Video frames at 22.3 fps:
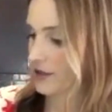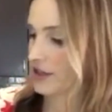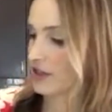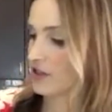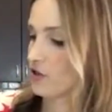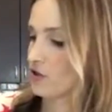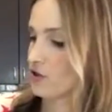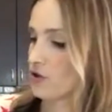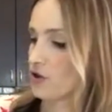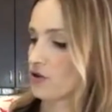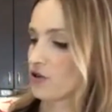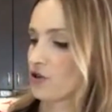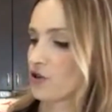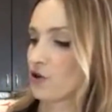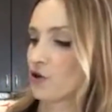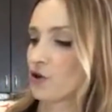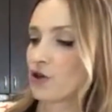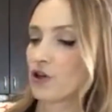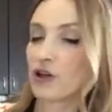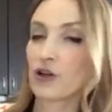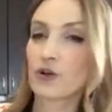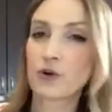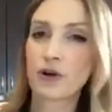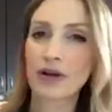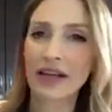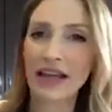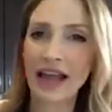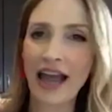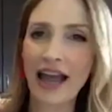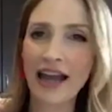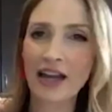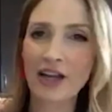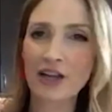this is also good,
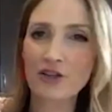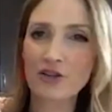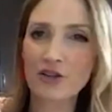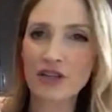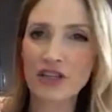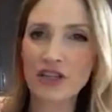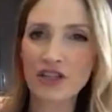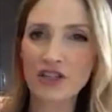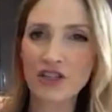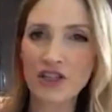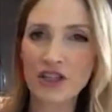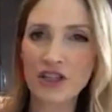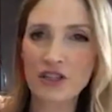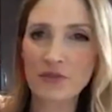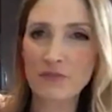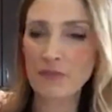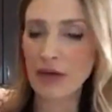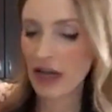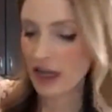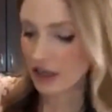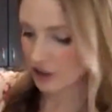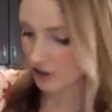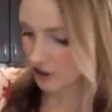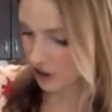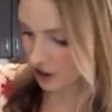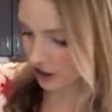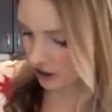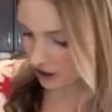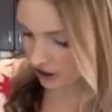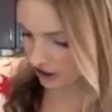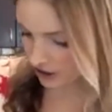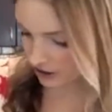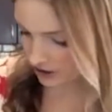Organic Traditions
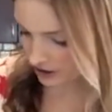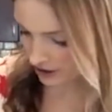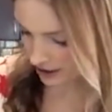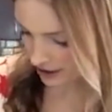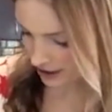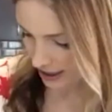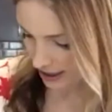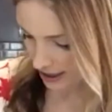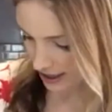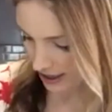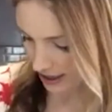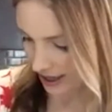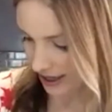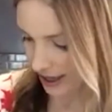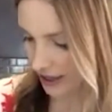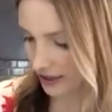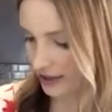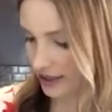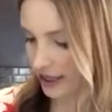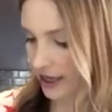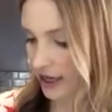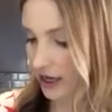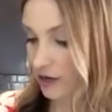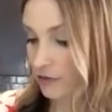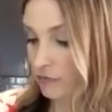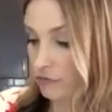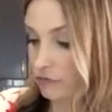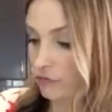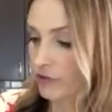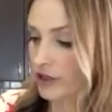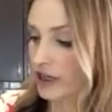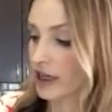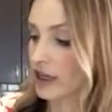matcha. And
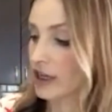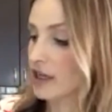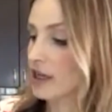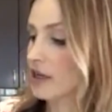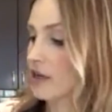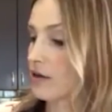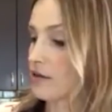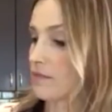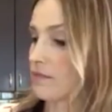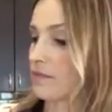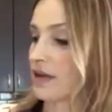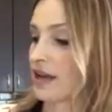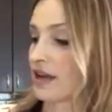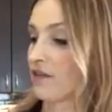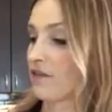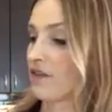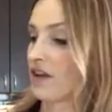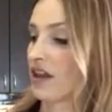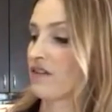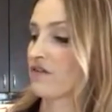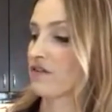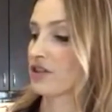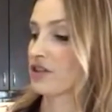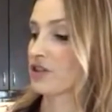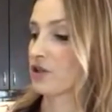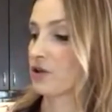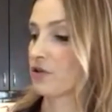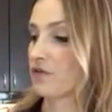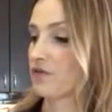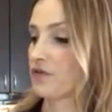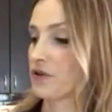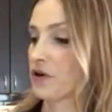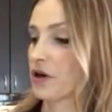then really my favorite
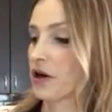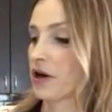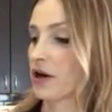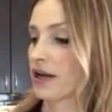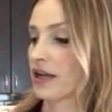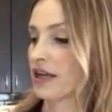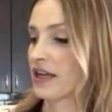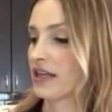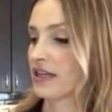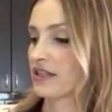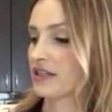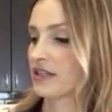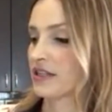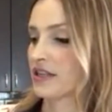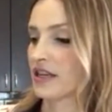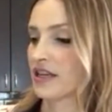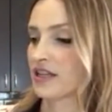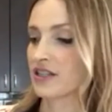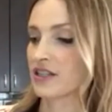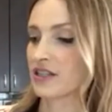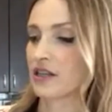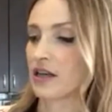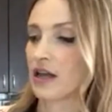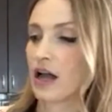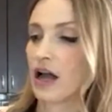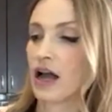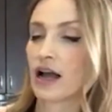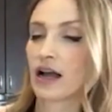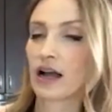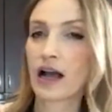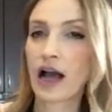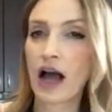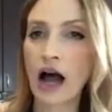so far is this
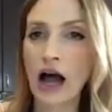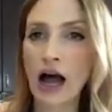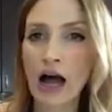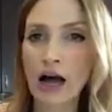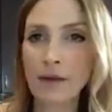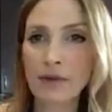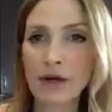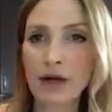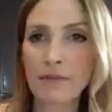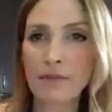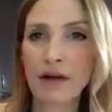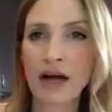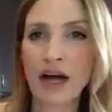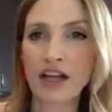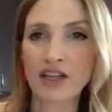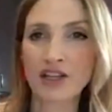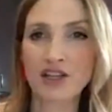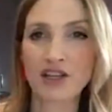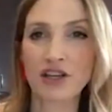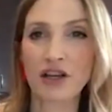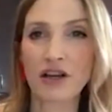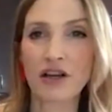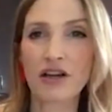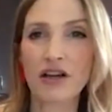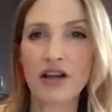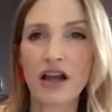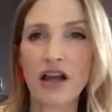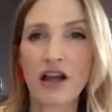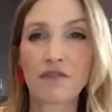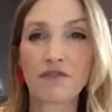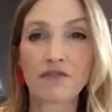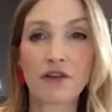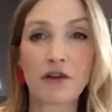Kama matcha
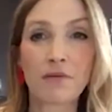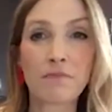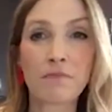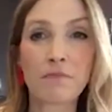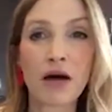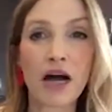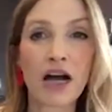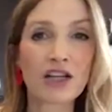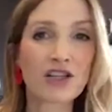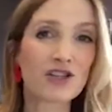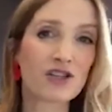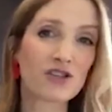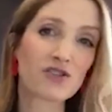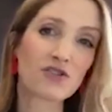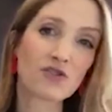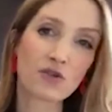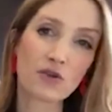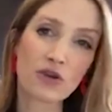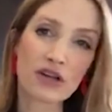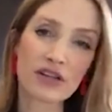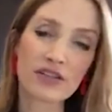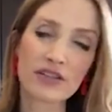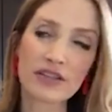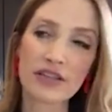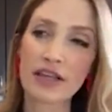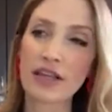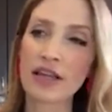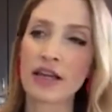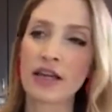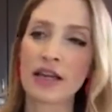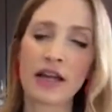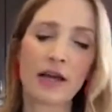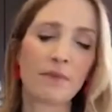from Matcha Source
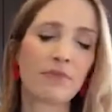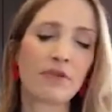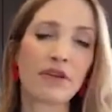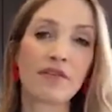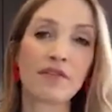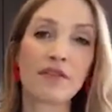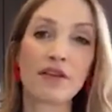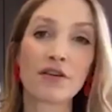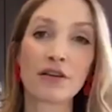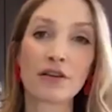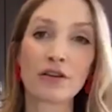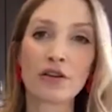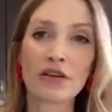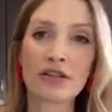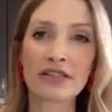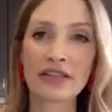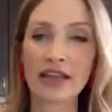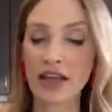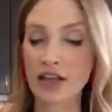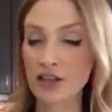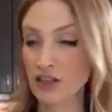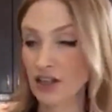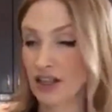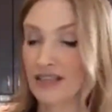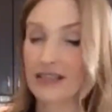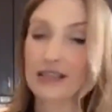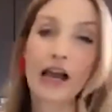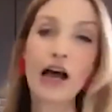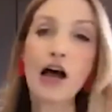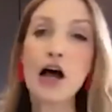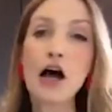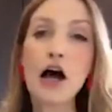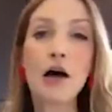in, I believe they're in Los
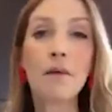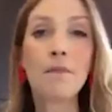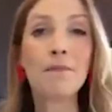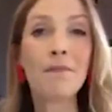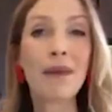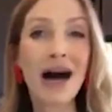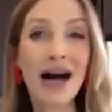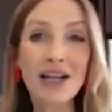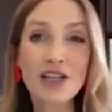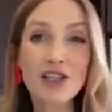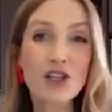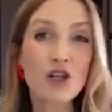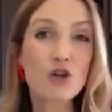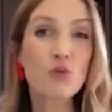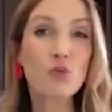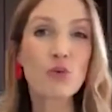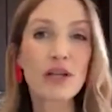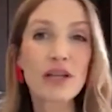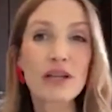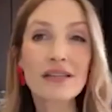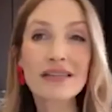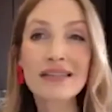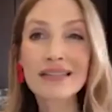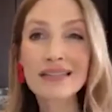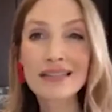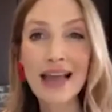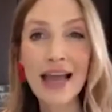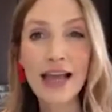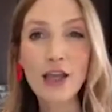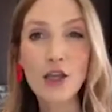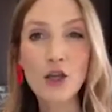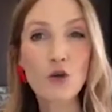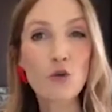Angeles. Matcha will
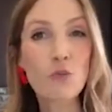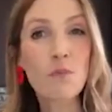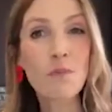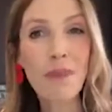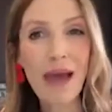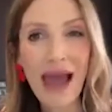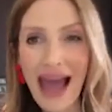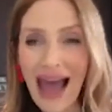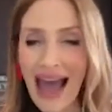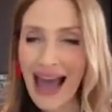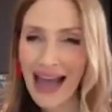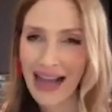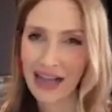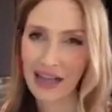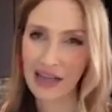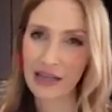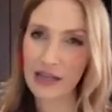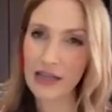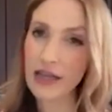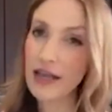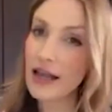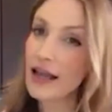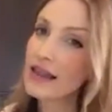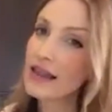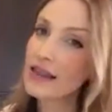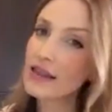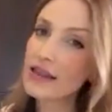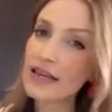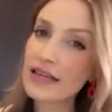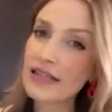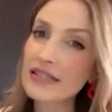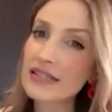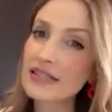set you back.
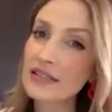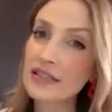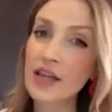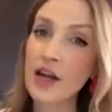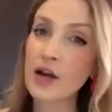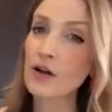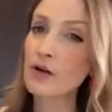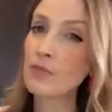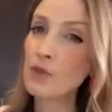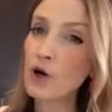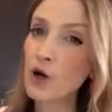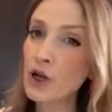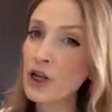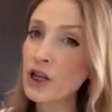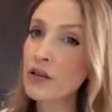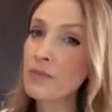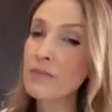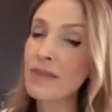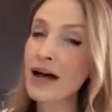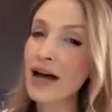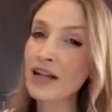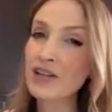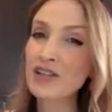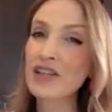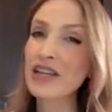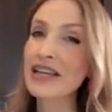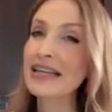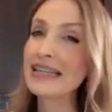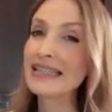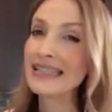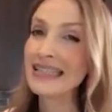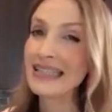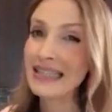This ceremonial matcha
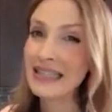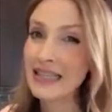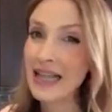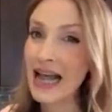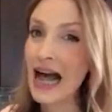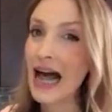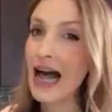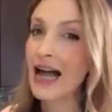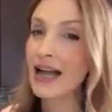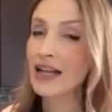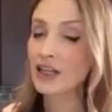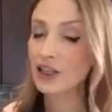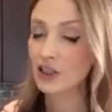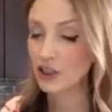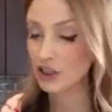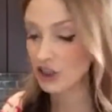is not